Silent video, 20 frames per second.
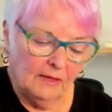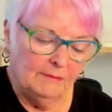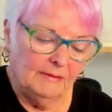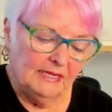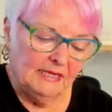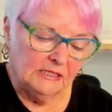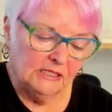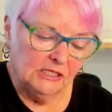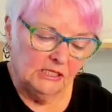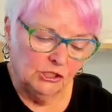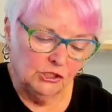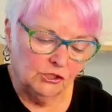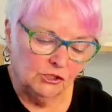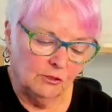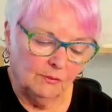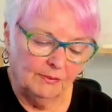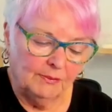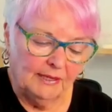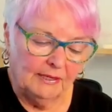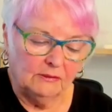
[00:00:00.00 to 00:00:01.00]
message
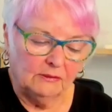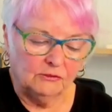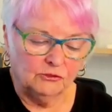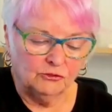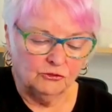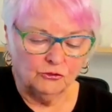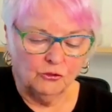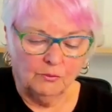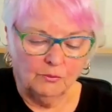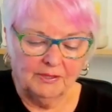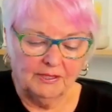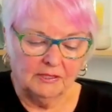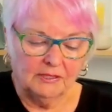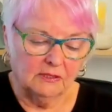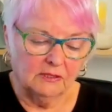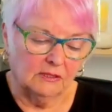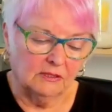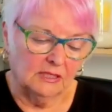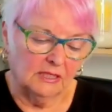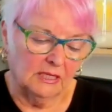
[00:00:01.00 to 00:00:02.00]
about dropping
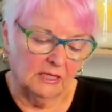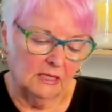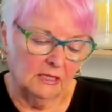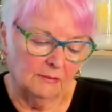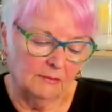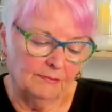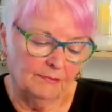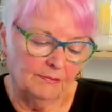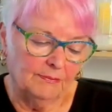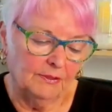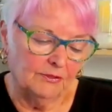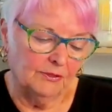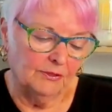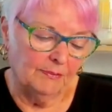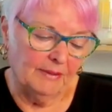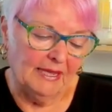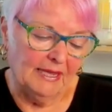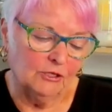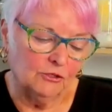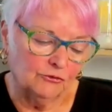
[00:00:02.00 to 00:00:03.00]
the
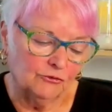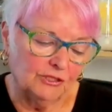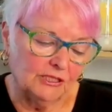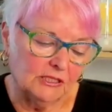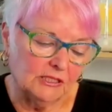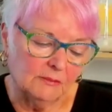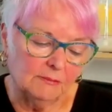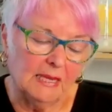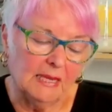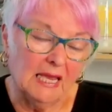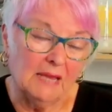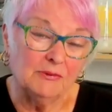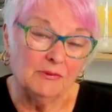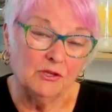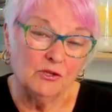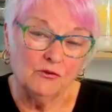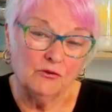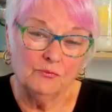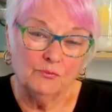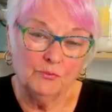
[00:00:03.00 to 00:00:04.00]
boundaries that maybe
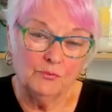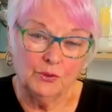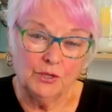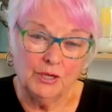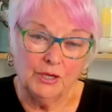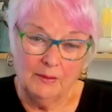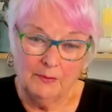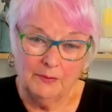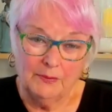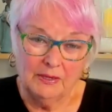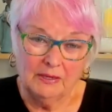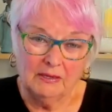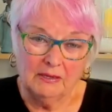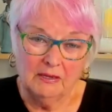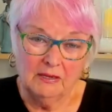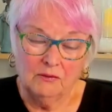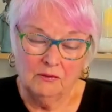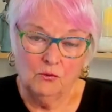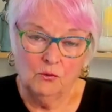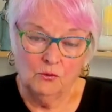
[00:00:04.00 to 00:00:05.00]
you've put up
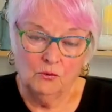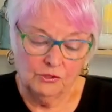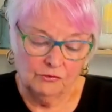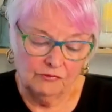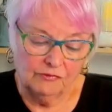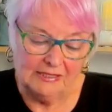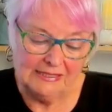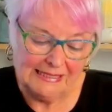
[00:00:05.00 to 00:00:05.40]
or the